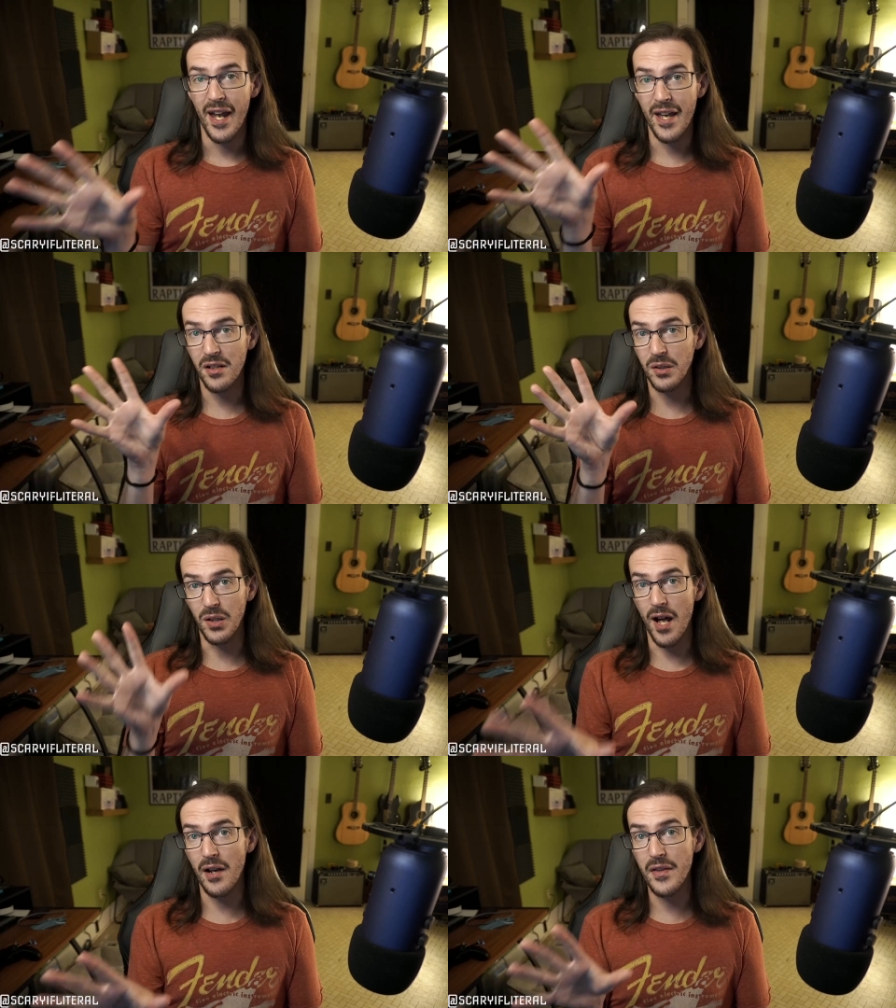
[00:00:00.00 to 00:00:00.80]
And a
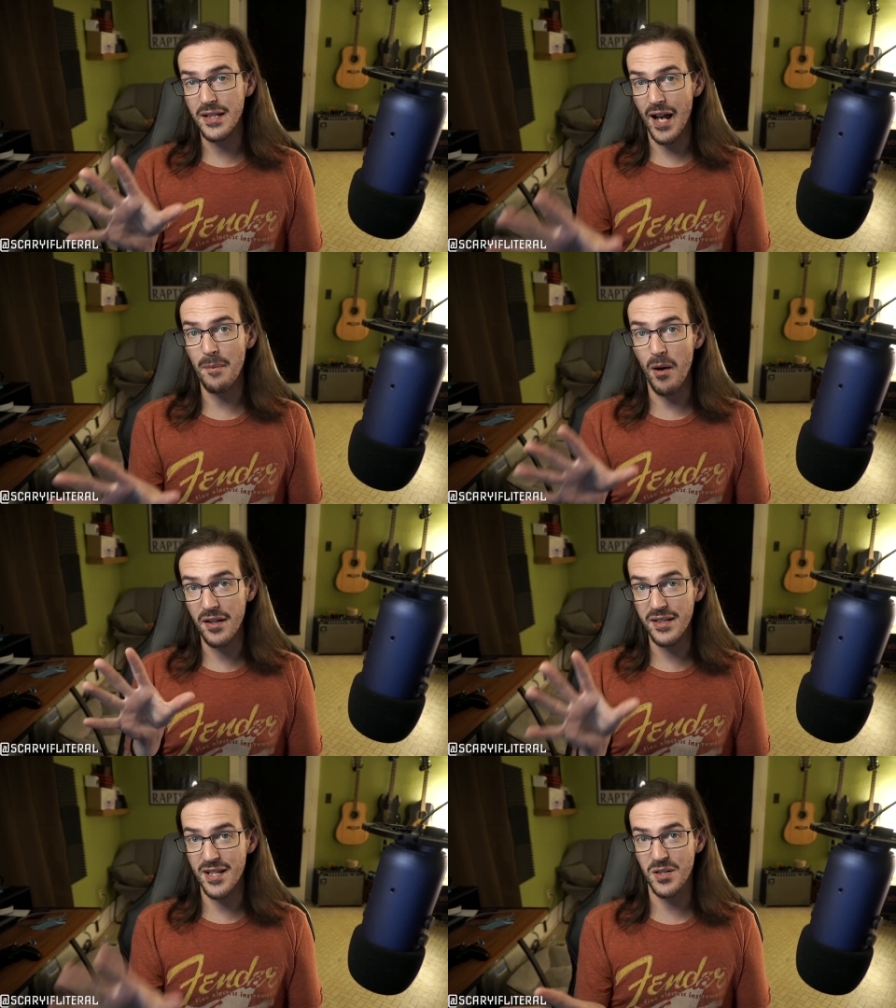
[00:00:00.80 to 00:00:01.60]
lot of the time
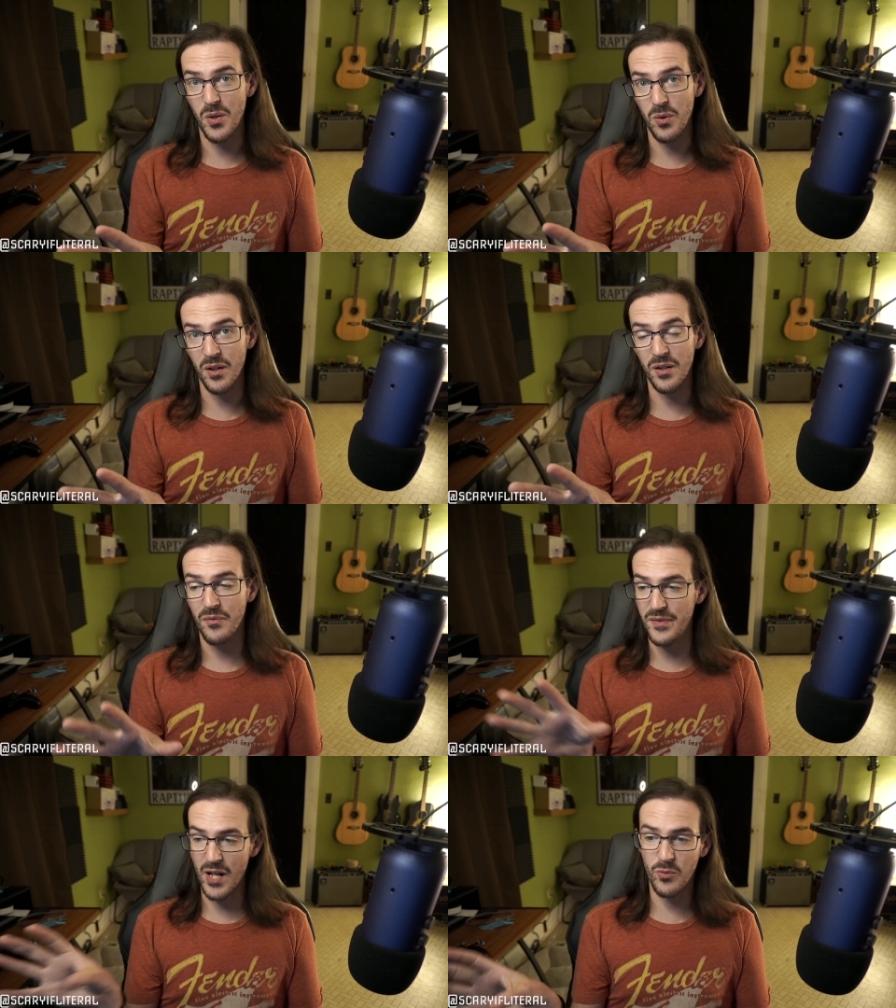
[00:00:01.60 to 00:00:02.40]
on Discord,
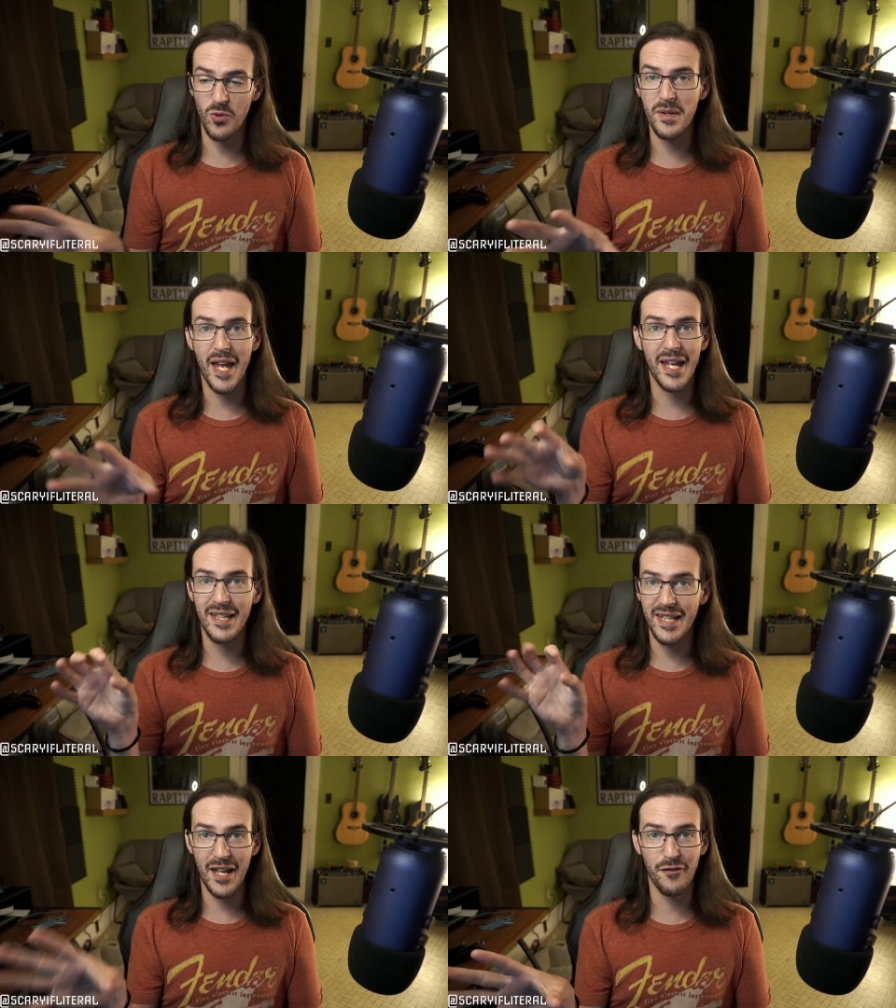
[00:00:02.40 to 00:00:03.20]
there will be a
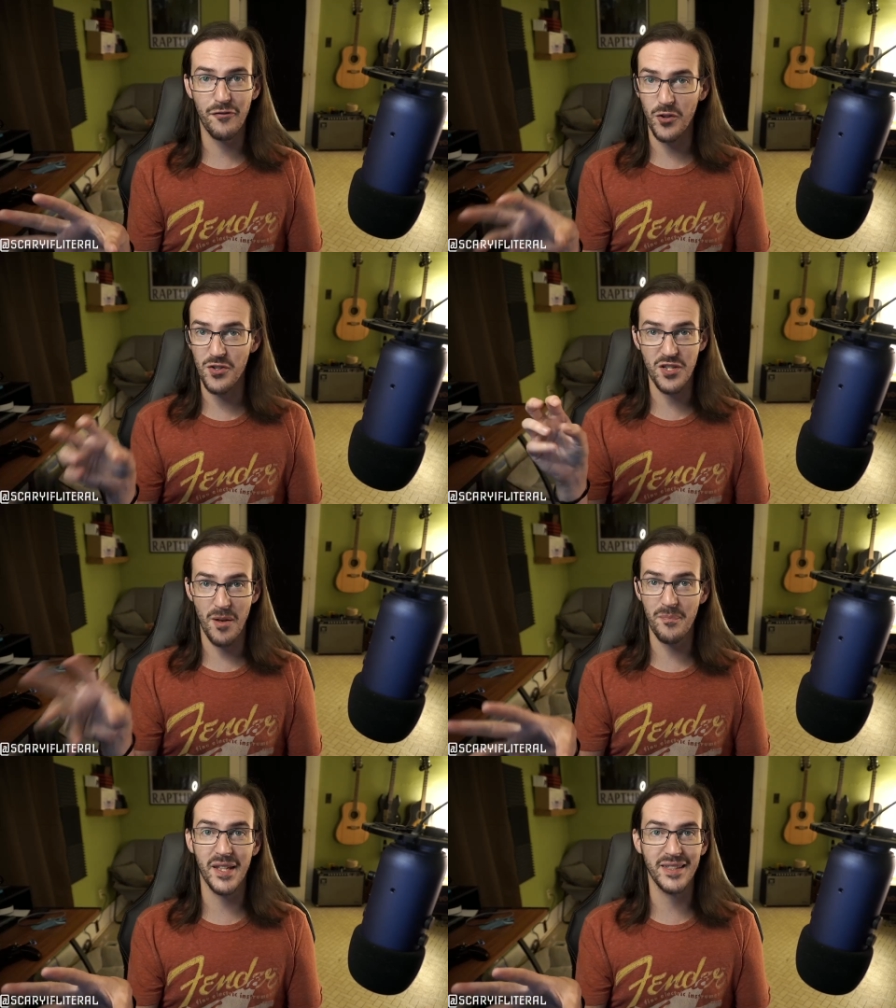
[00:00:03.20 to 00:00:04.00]
GIF or
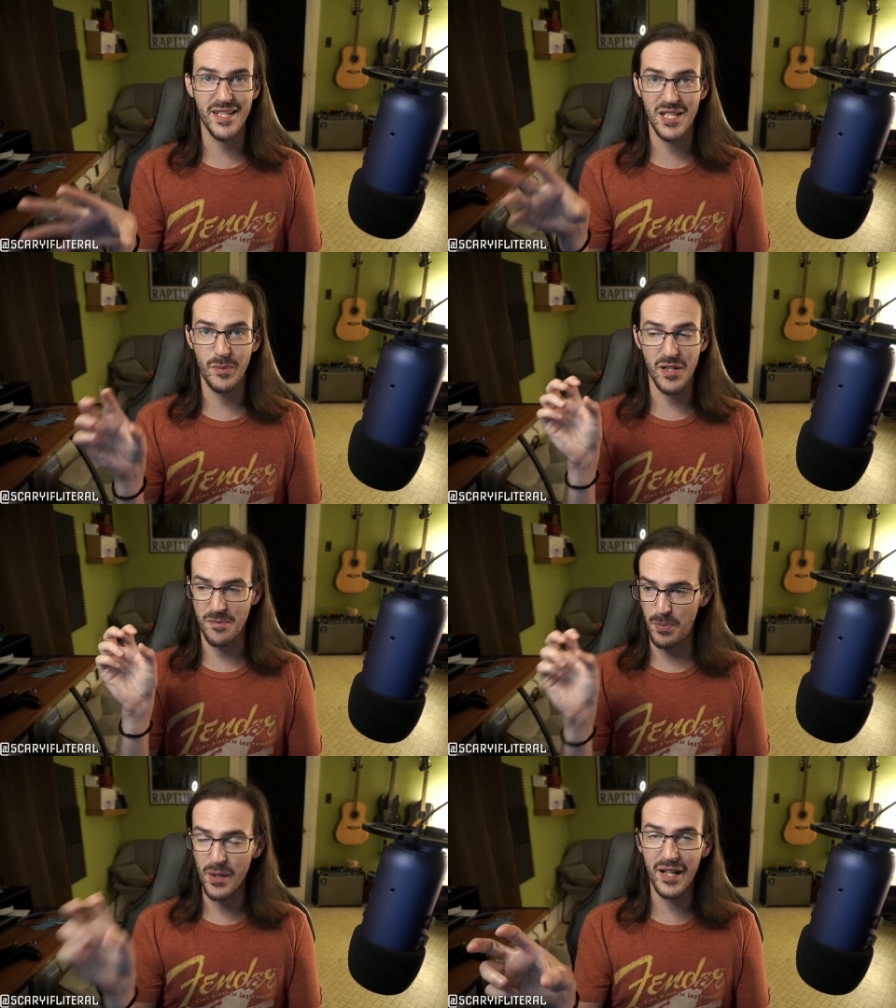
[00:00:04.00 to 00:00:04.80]
something that someone has
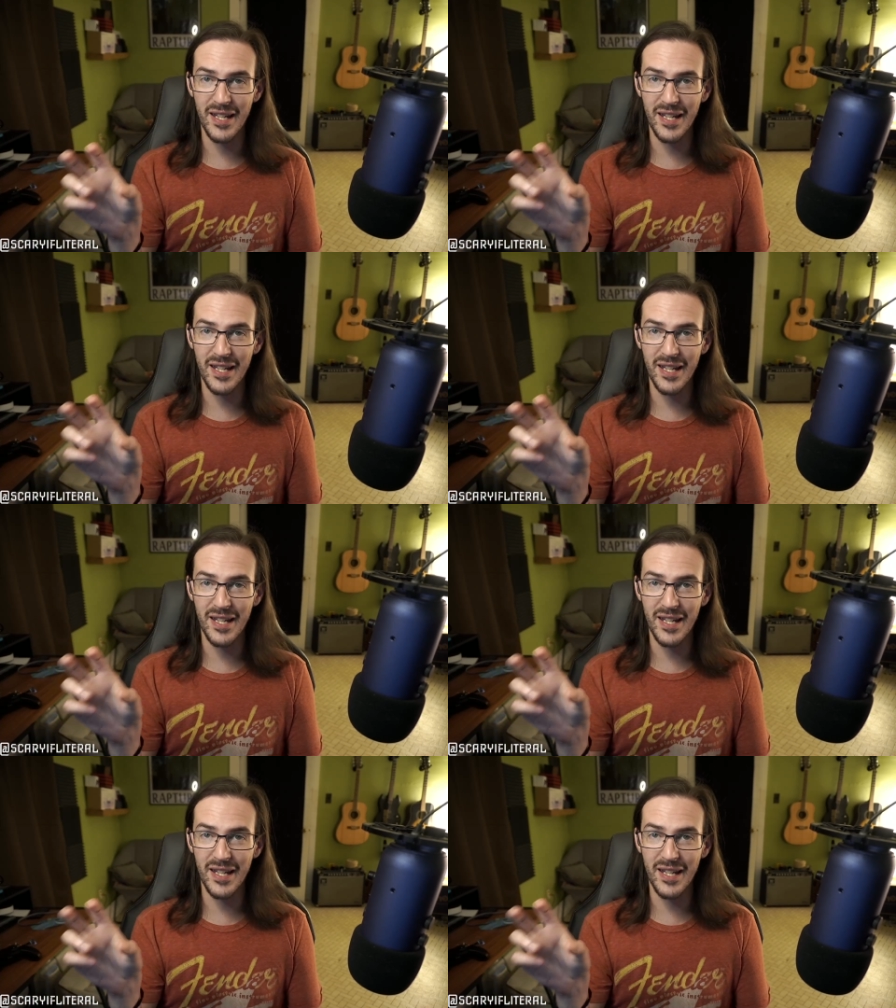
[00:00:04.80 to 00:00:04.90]
put